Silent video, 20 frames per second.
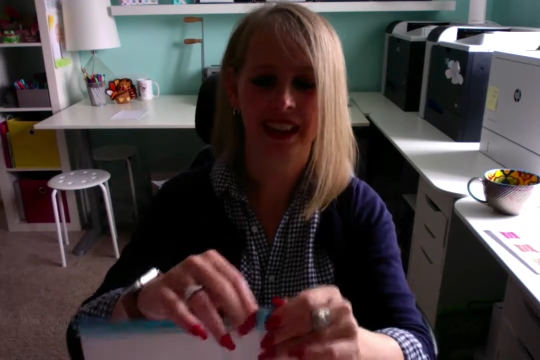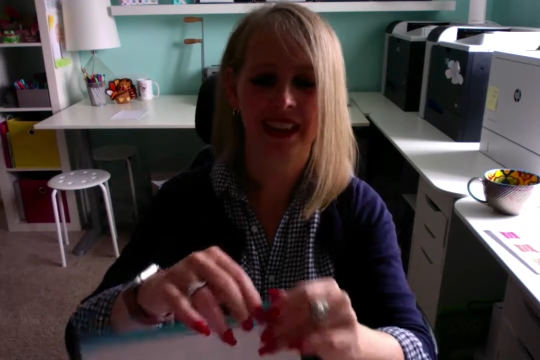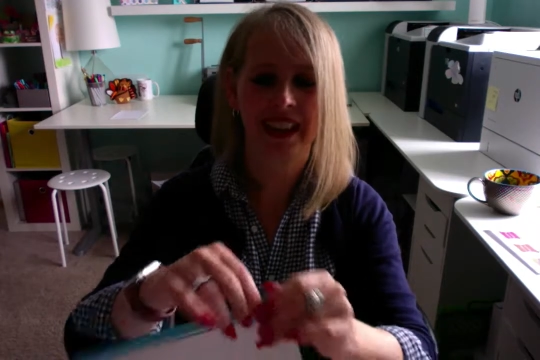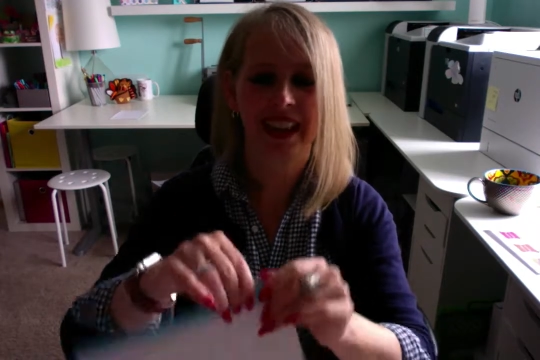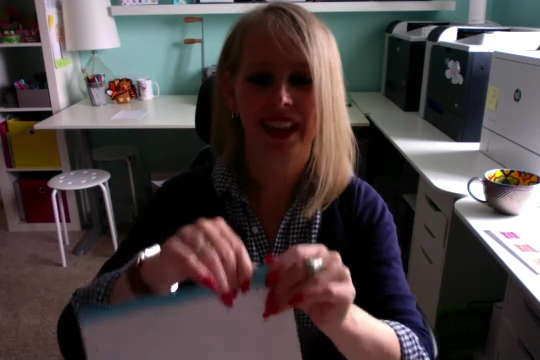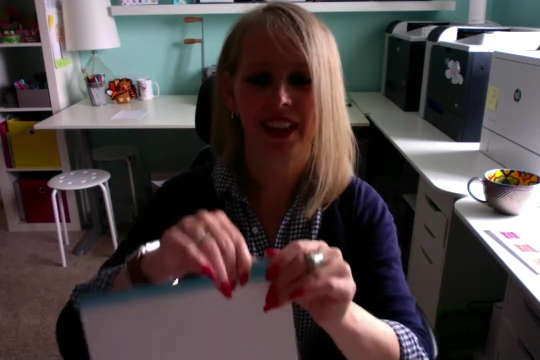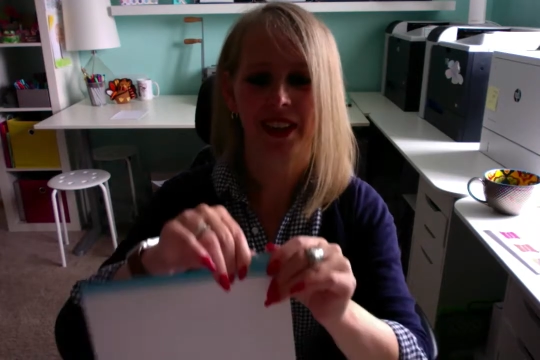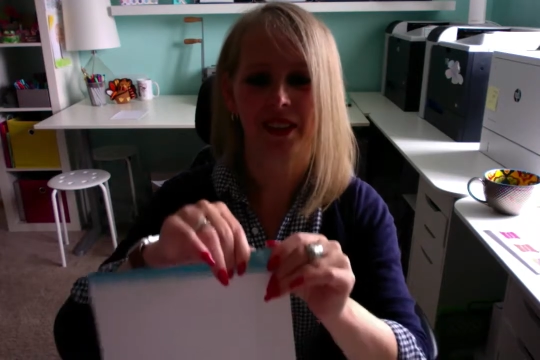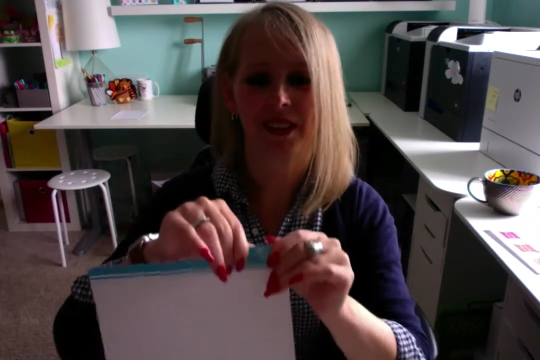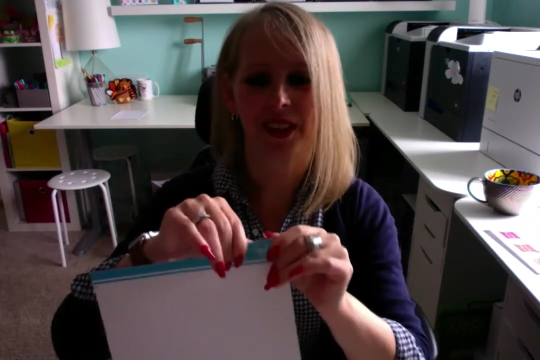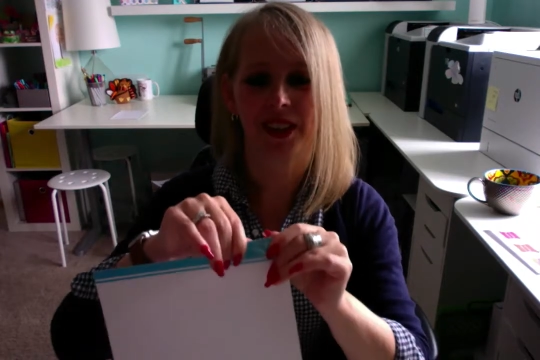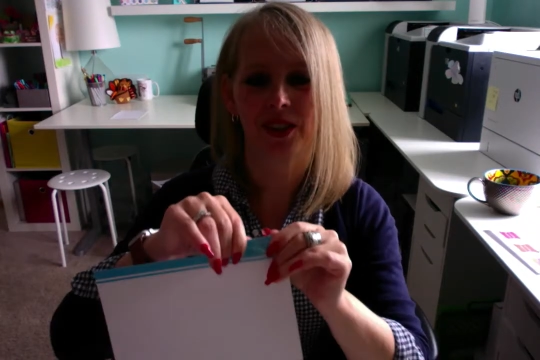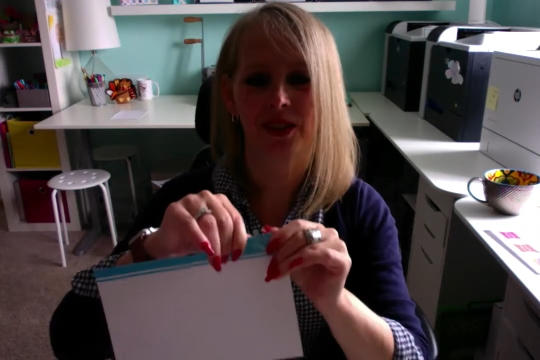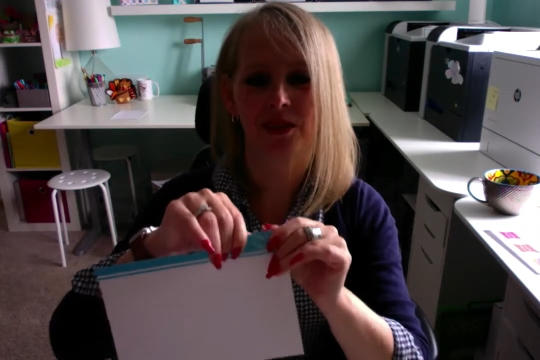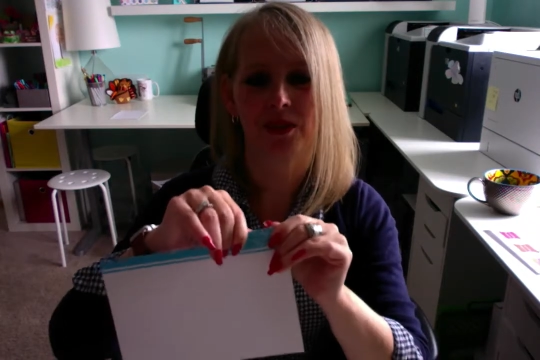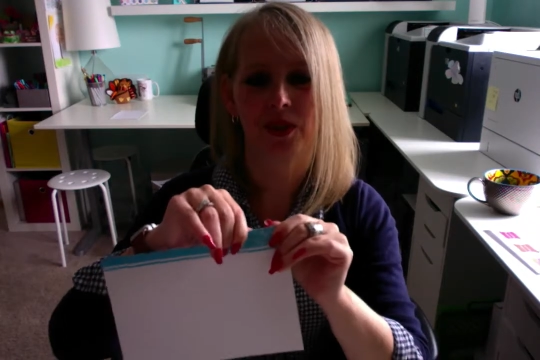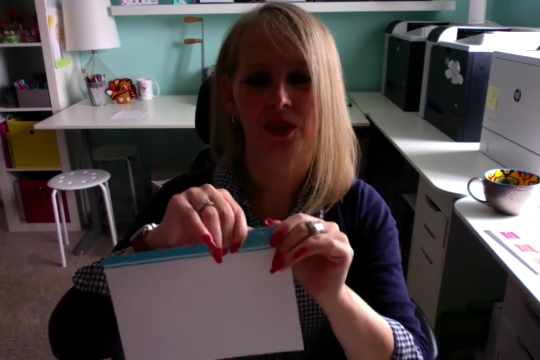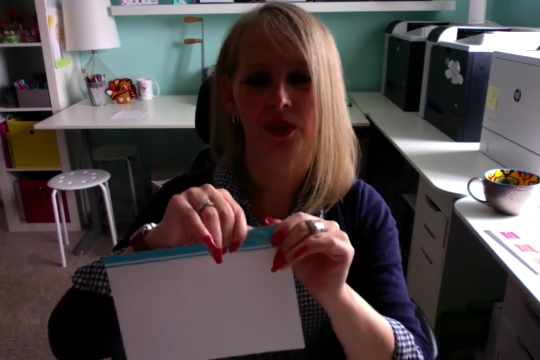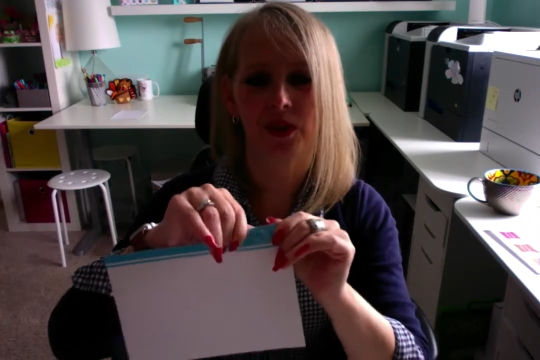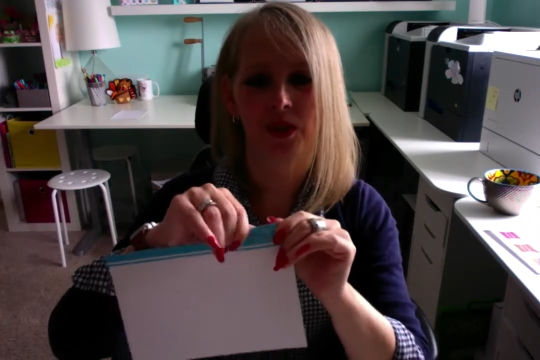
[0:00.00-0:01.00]
Anyway, you'll
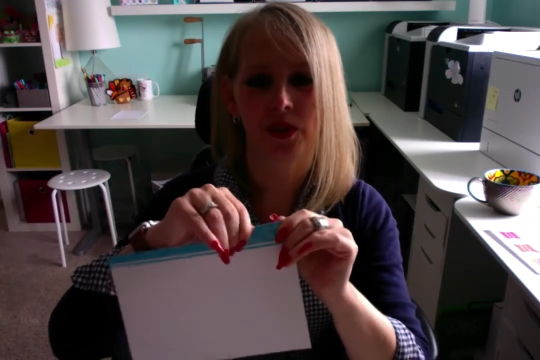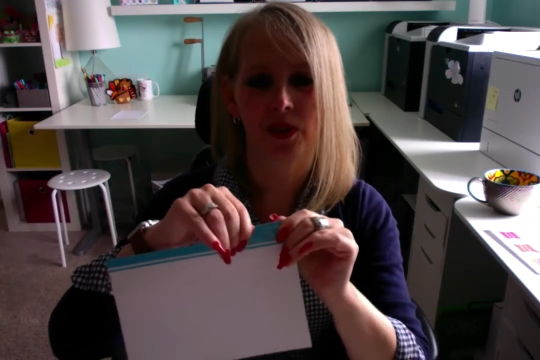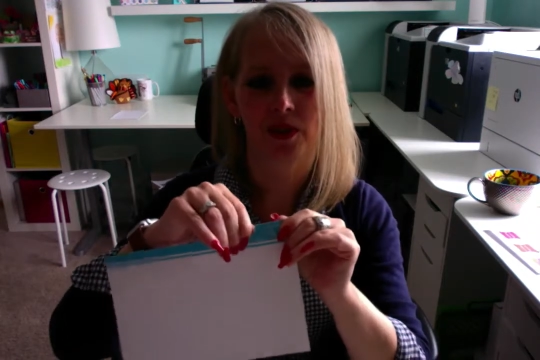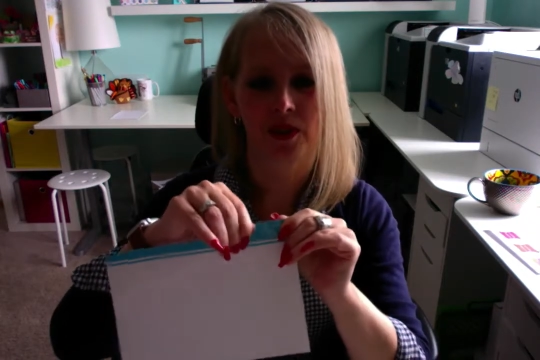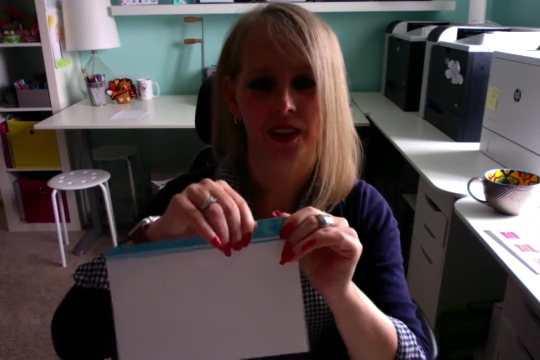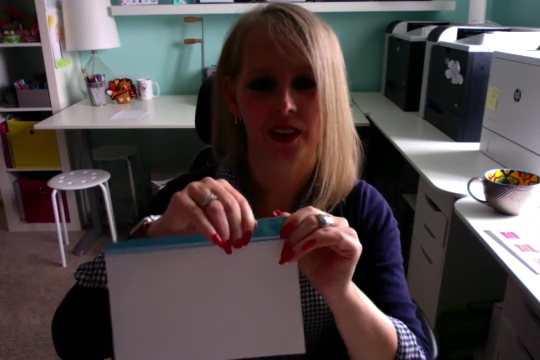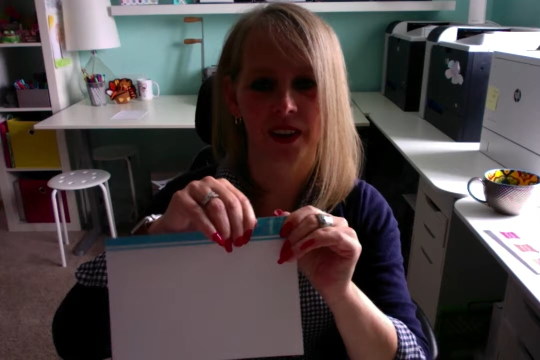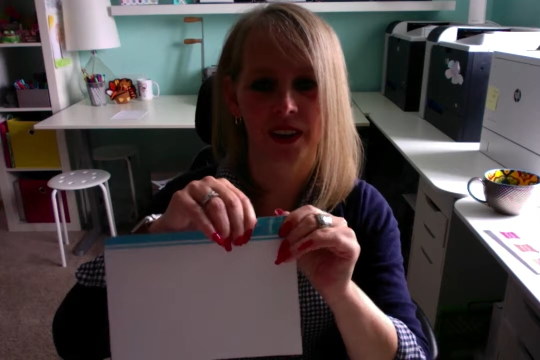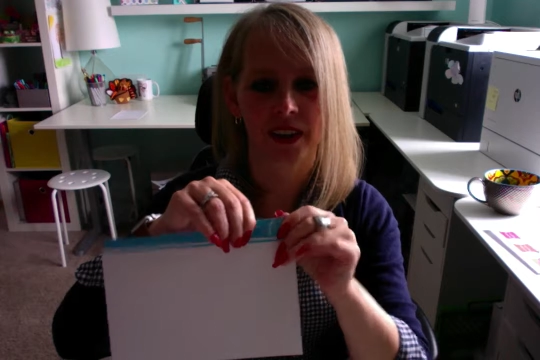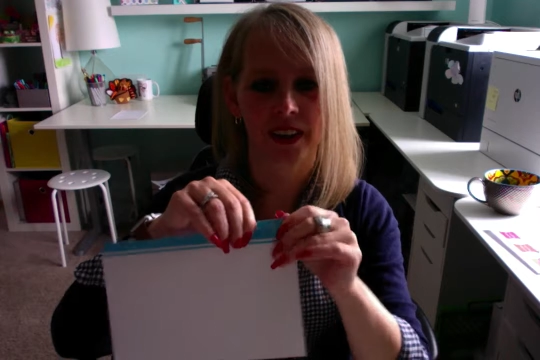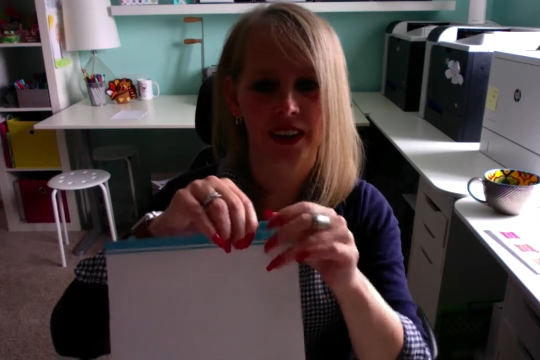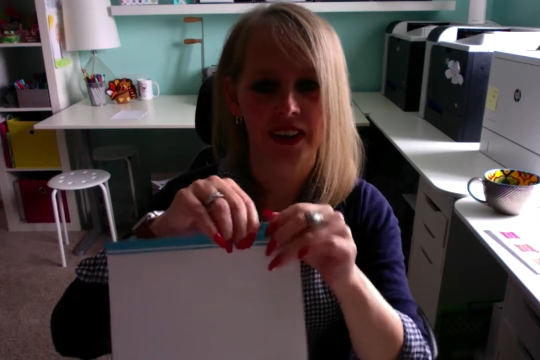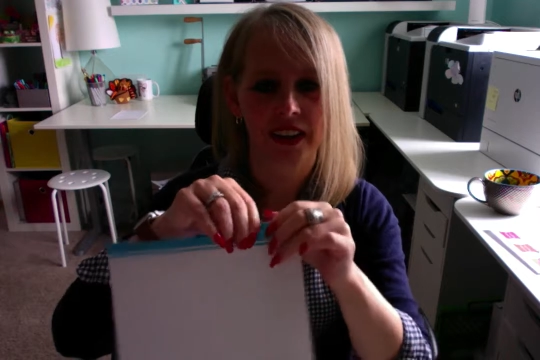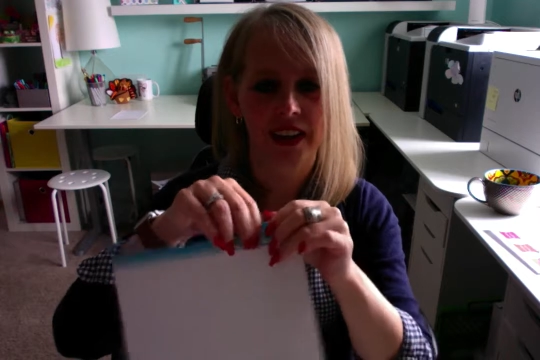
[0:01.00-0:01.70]
fold it over